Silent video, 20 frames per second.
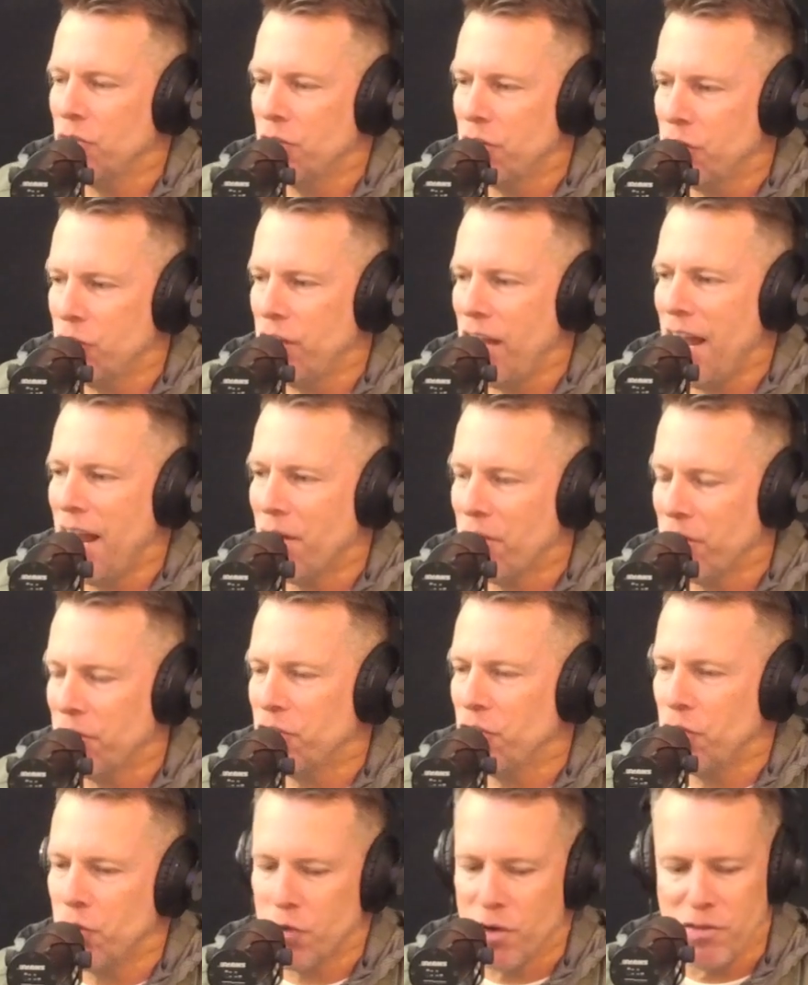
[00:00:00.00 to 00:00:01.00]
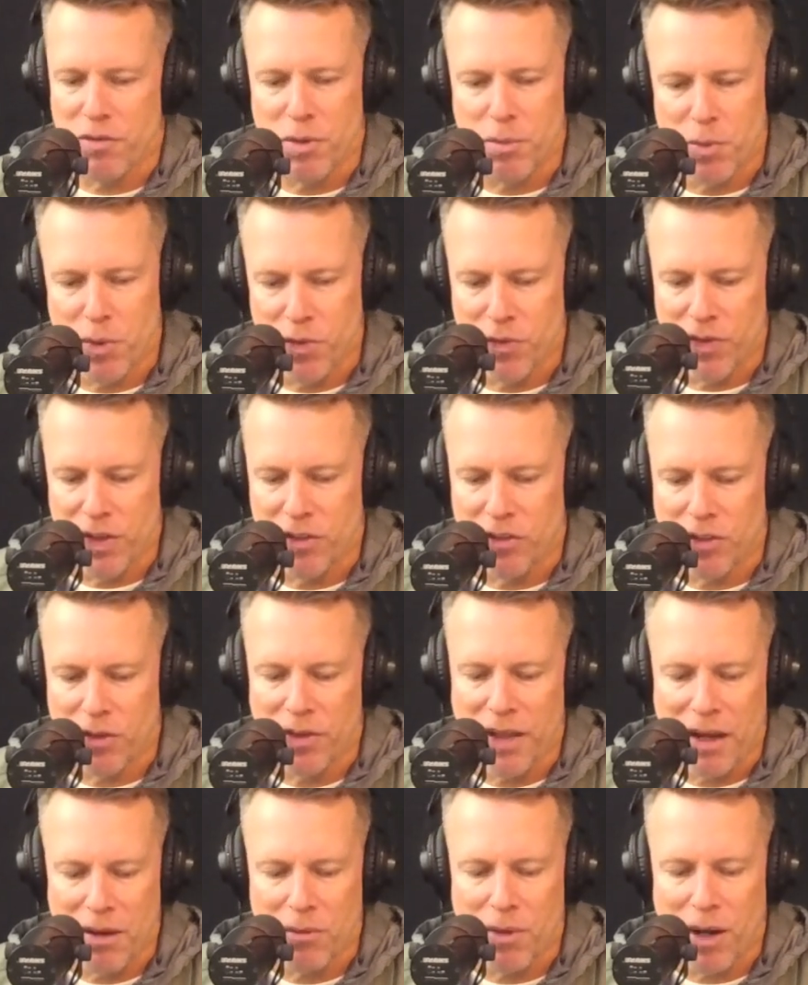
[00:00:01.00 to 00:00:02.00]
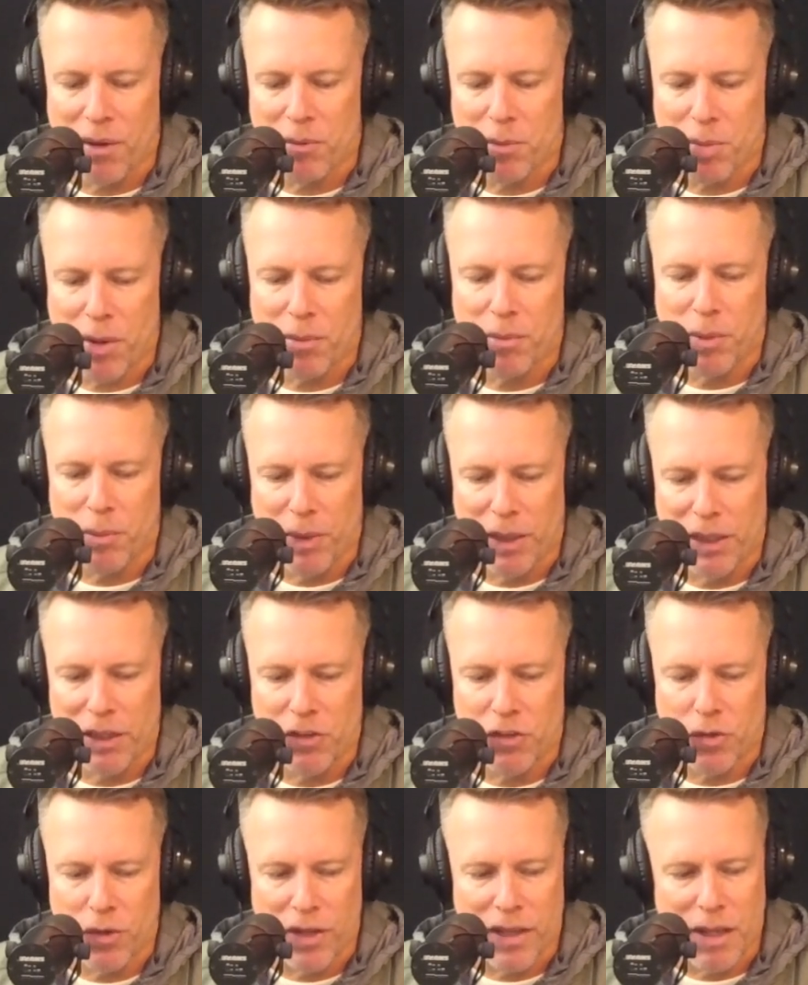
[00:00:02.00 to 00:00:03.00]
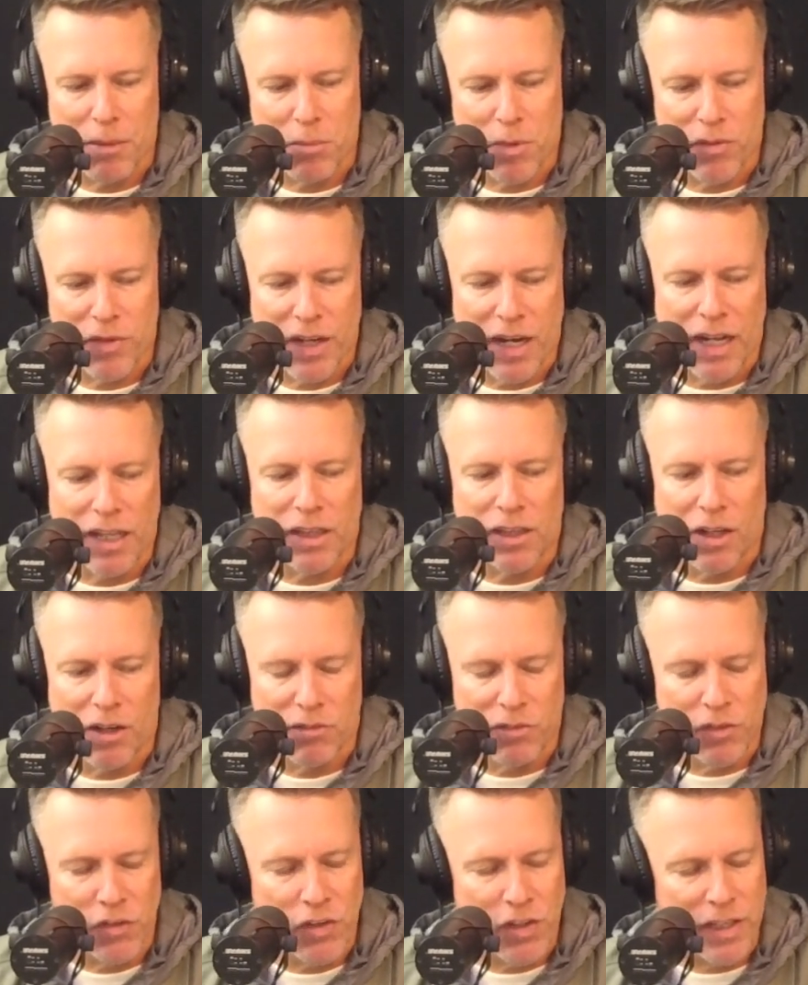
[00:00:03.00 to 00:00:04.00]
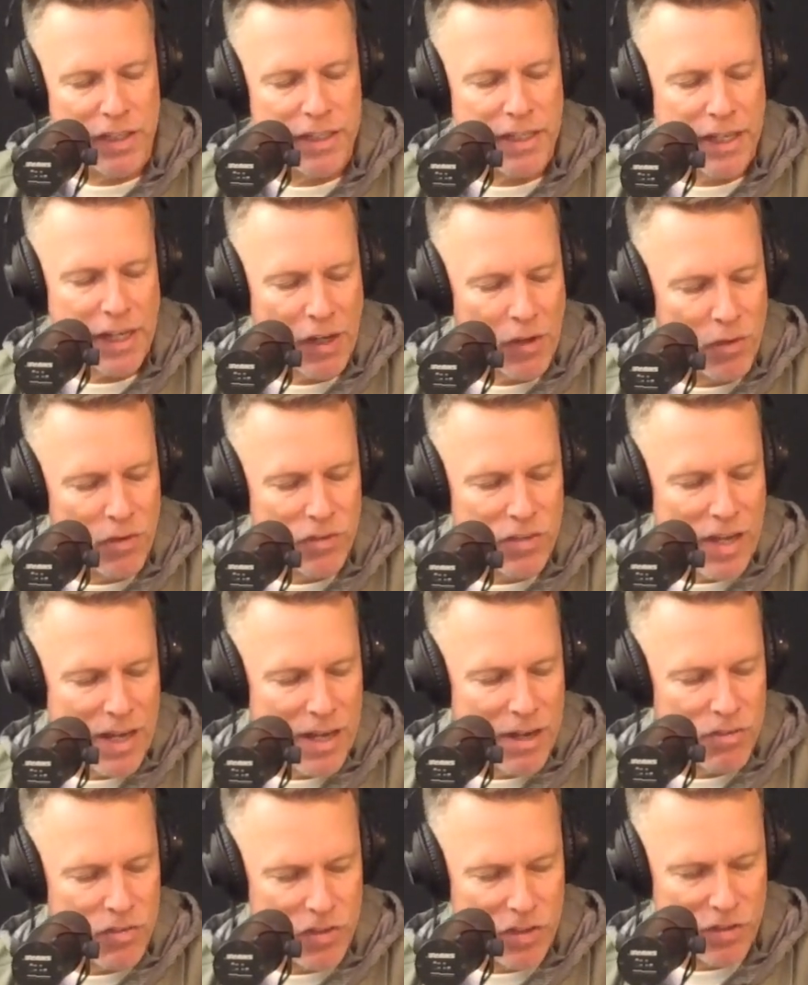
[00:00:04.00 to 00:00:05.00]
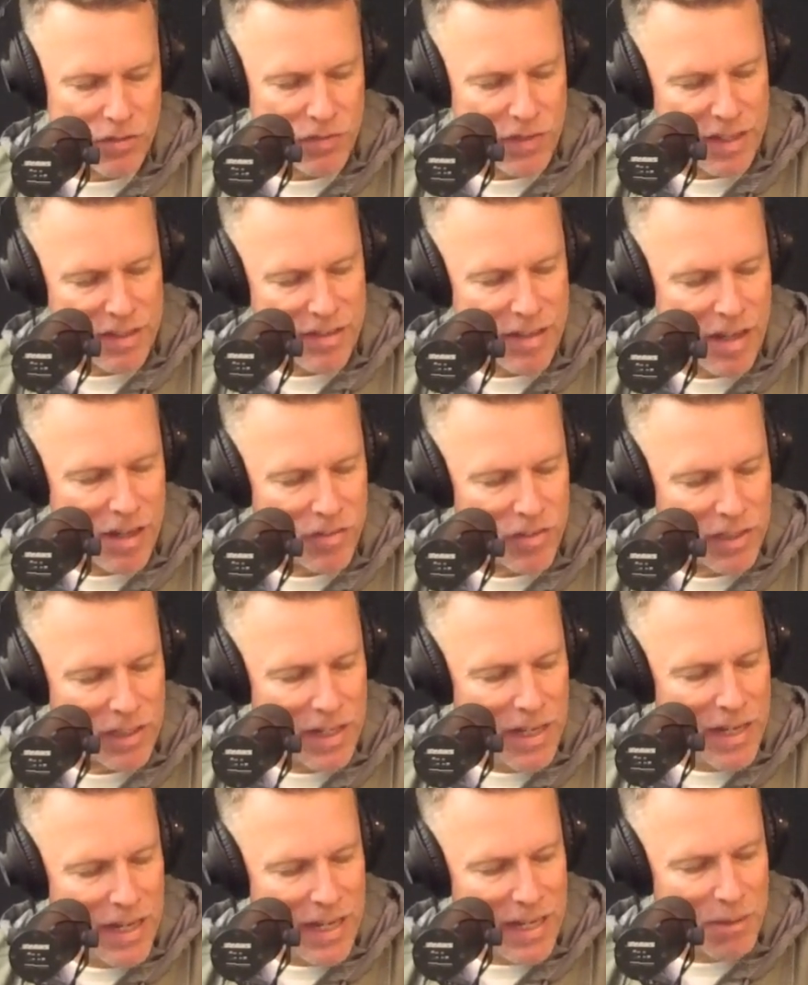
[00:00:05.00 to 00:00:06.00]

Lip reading: character-driven movies. So that I would probably really enjoy that movie. And I love Regina King. I always have. She's fantastic, and